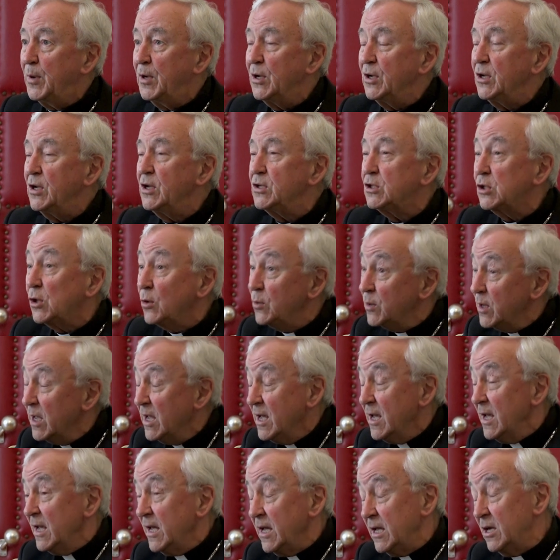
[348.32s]
But so
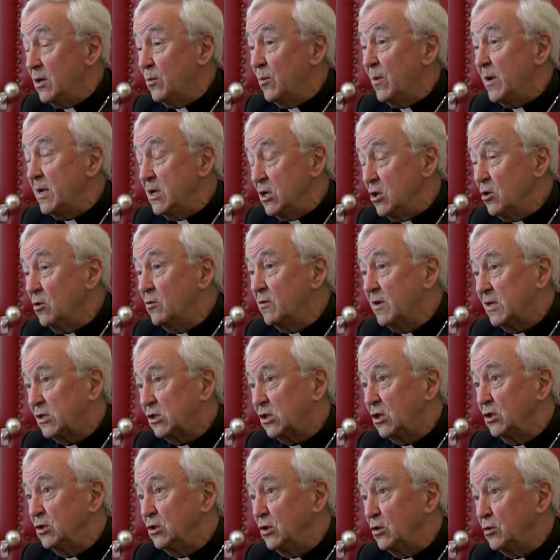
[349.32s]
in a way, you're
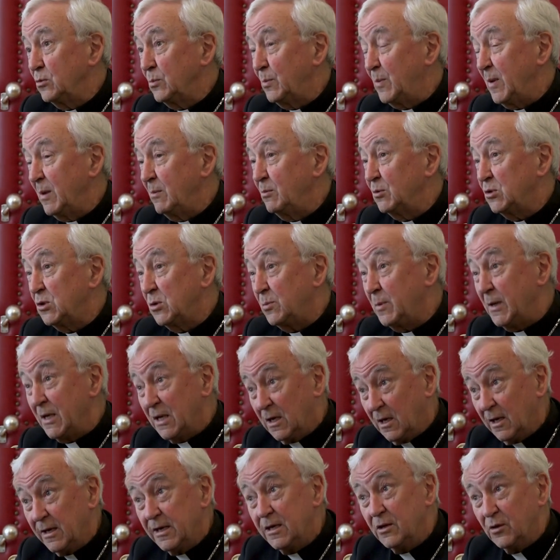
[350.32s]
asking young people to be
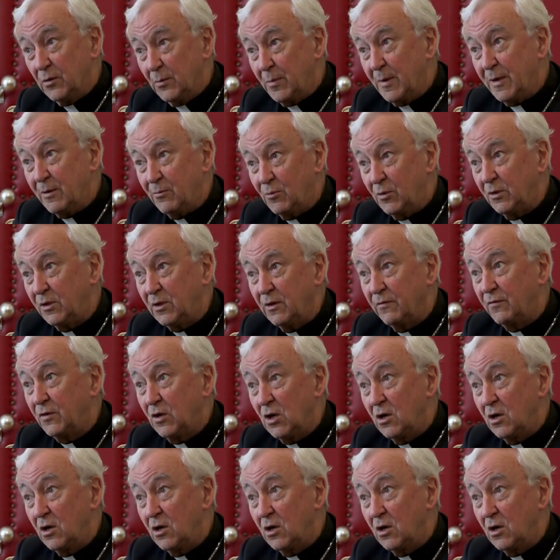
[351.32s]
clear about what they've